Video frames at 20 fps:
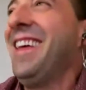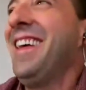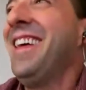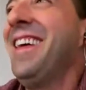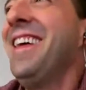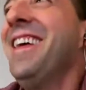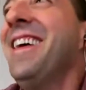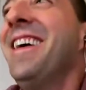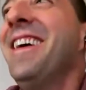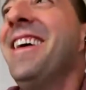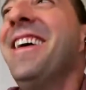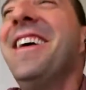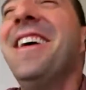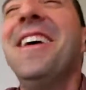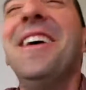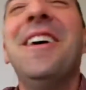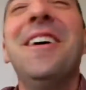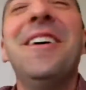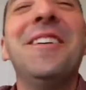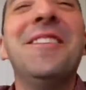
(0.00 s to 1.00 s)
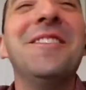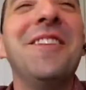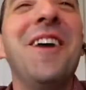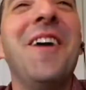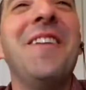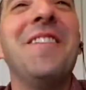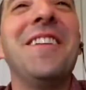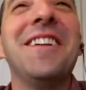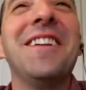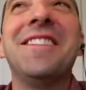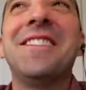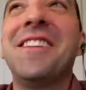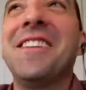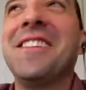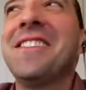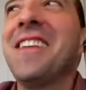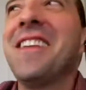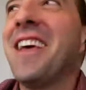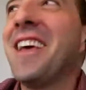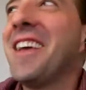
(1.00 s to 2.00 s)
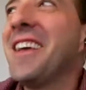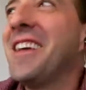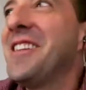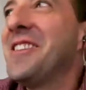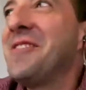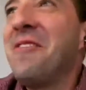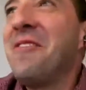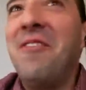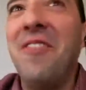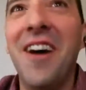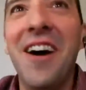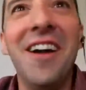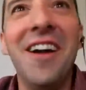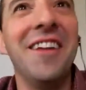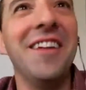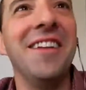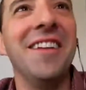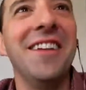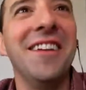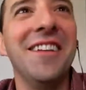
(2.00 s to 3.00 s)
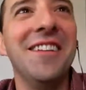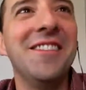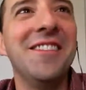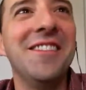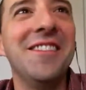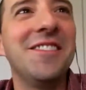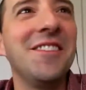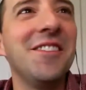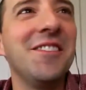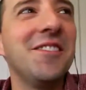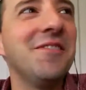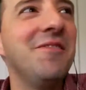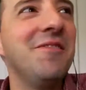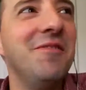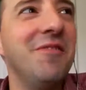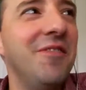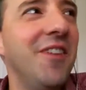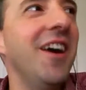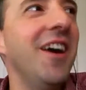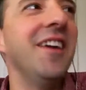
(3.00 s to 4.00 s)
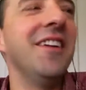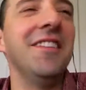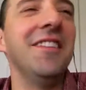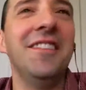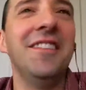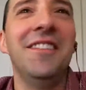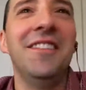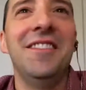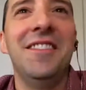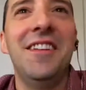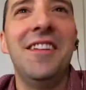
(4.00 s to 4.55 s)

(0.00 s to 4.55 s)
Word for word: no, but it's just like, it's fun. It's just fun.